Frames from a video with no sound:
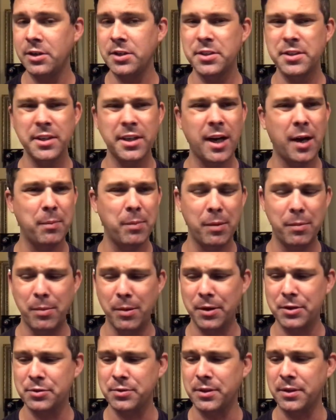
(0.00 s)
Just a couple
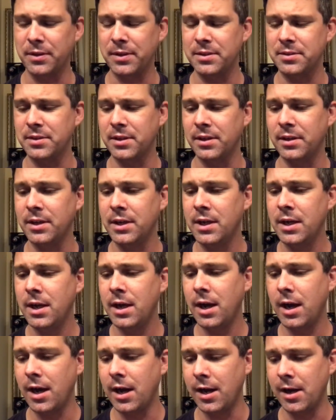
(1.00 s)
books, really. So
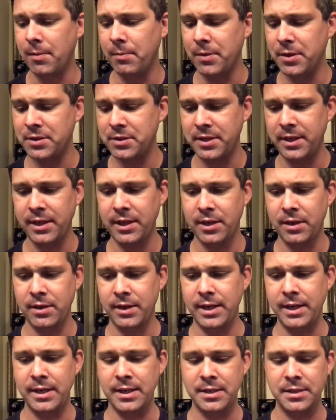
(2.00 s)
um, this here
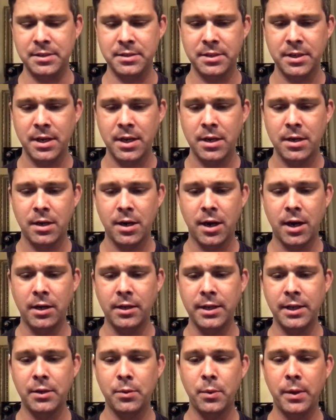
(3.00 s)
is
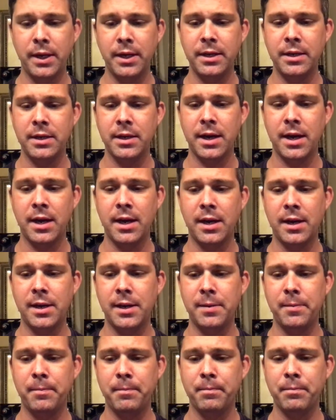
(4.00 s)
Harley Quinn,
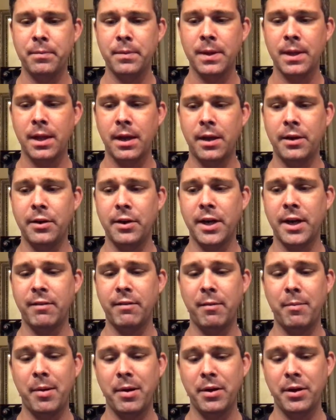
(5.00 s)
um,
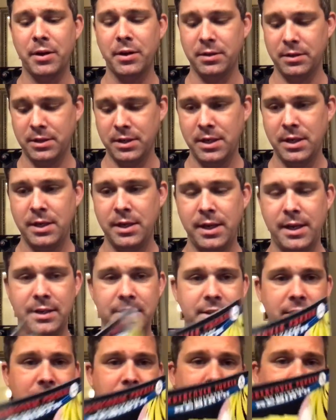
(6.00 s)
Undercover Punker.
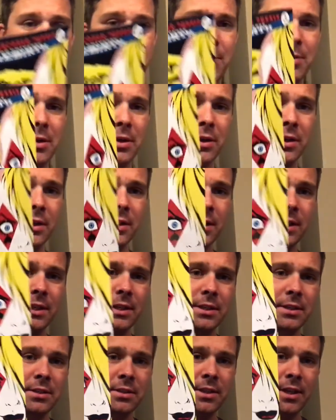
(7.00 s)
It's issue number
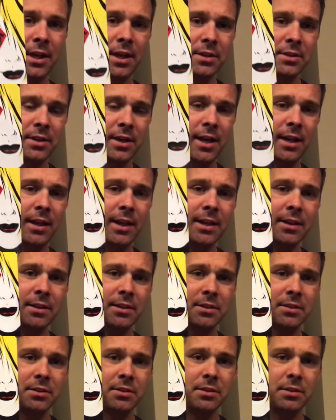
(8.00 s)
six. And I like
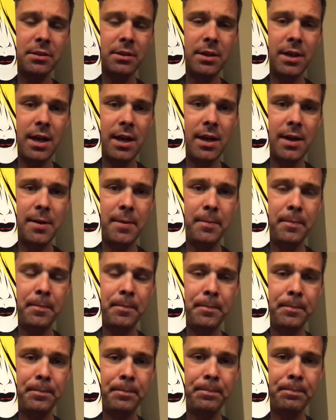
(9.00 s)
this um,
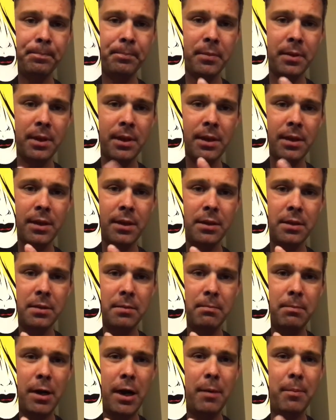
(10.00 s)

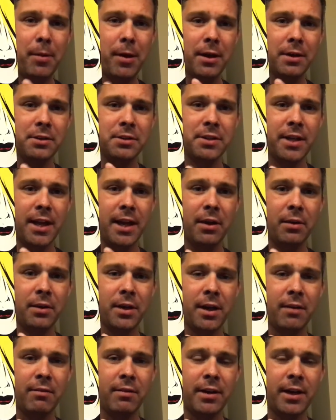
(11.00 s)
pop art style
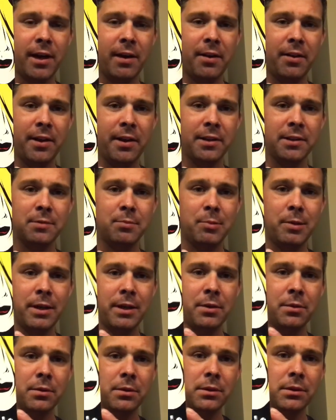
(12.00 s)
cover here. I think it's pretty
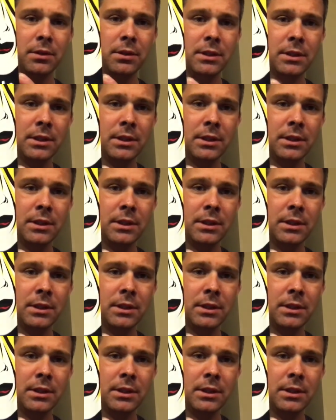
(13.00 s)
cool.